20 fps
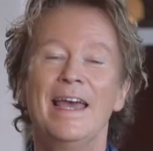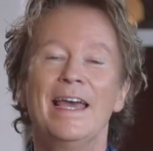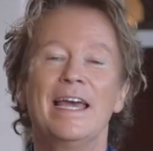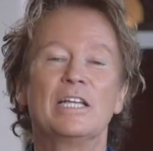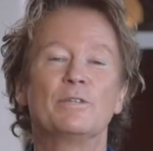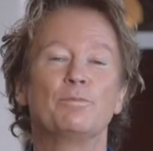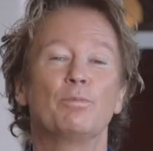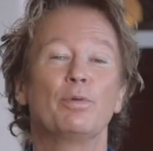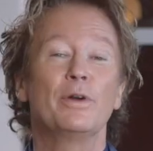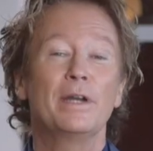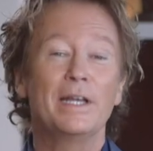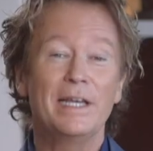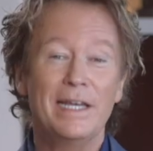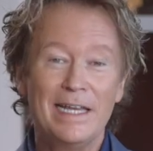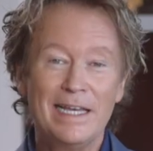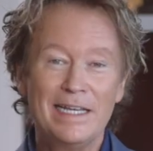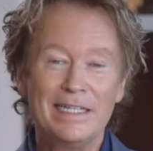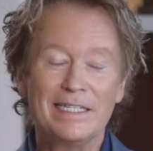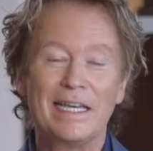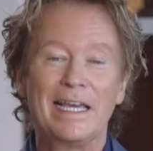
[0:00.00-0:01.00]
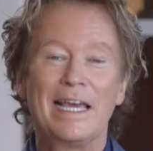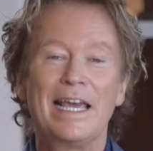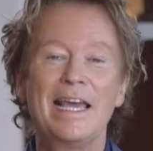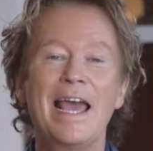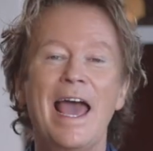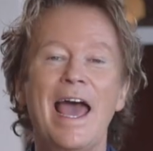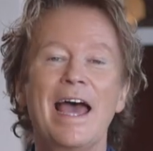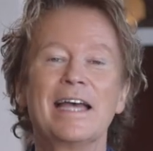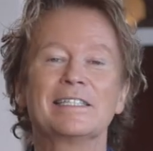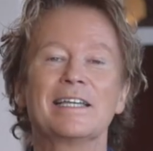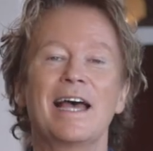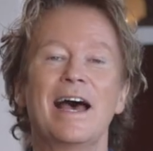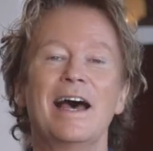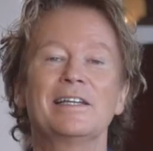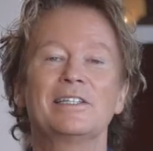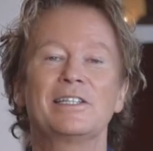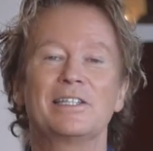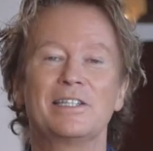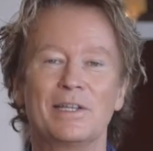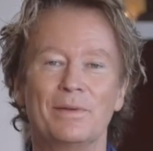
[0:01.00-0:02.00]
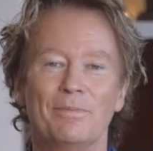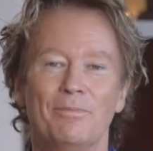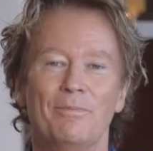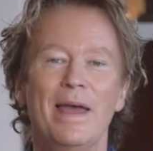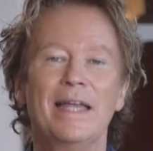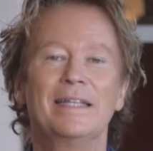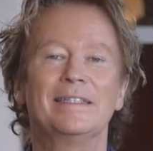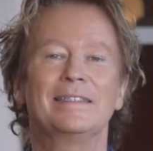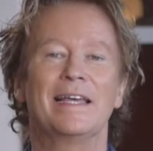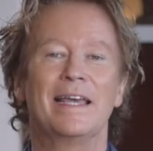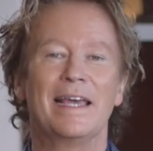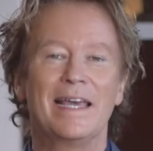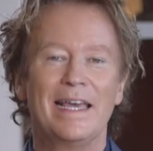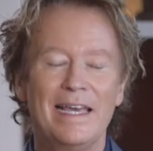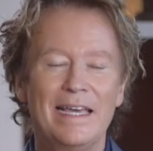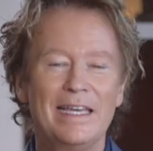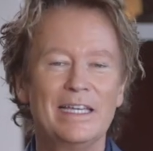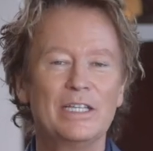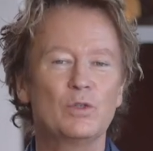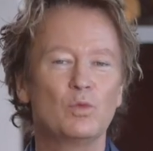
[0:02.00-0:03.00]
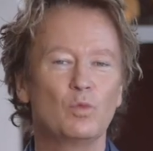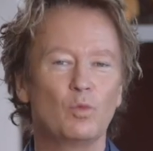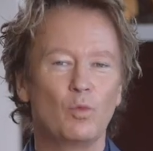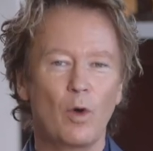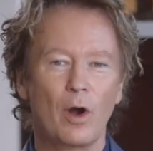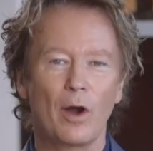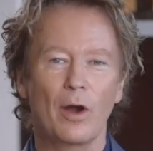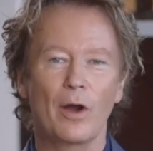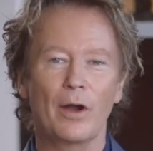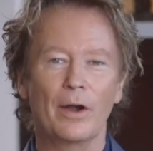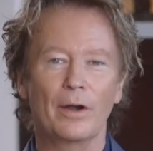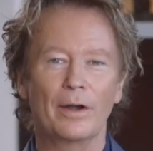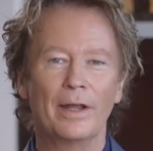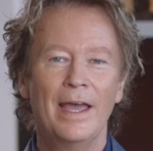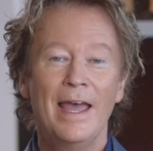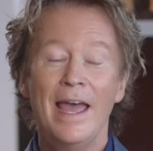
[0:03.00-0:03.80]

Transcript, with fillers: It's pretty easy. He has us submit to His Word.